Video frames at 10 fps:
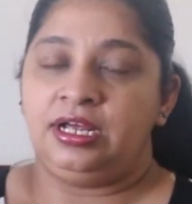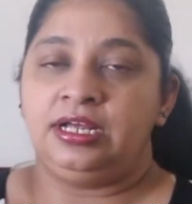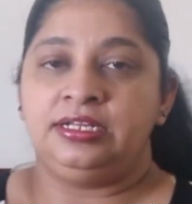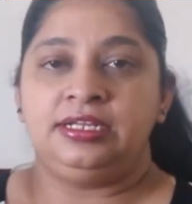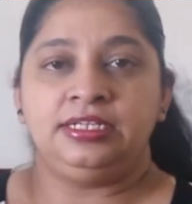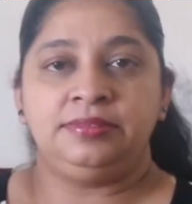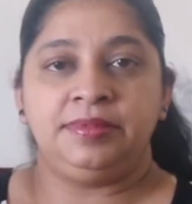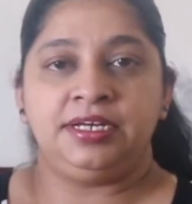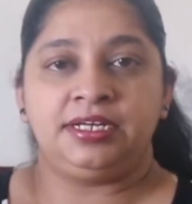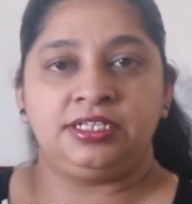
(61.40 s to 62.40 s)
This
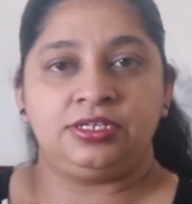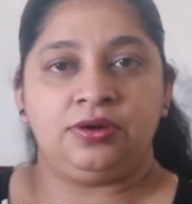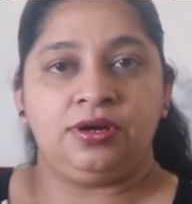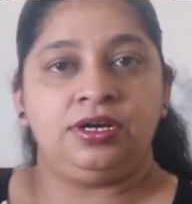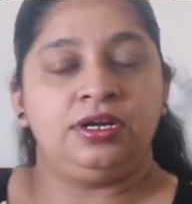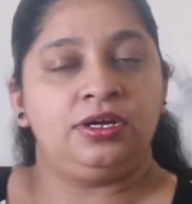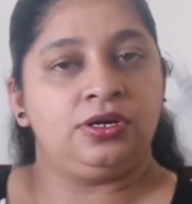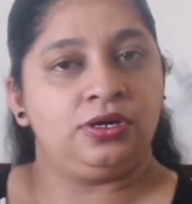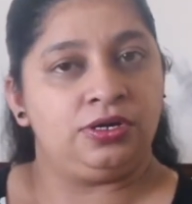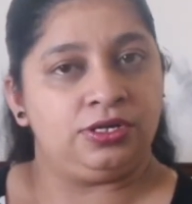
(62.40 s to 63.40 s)
milk is called
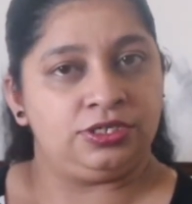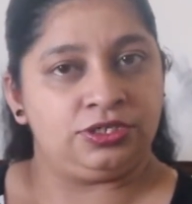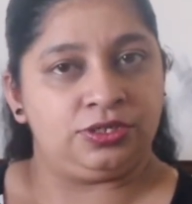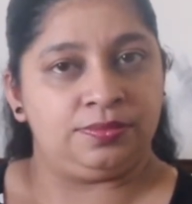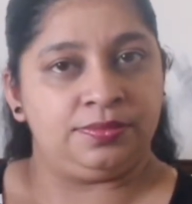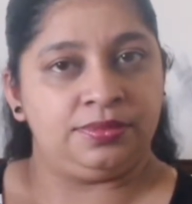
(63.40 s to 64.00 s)
colostrum.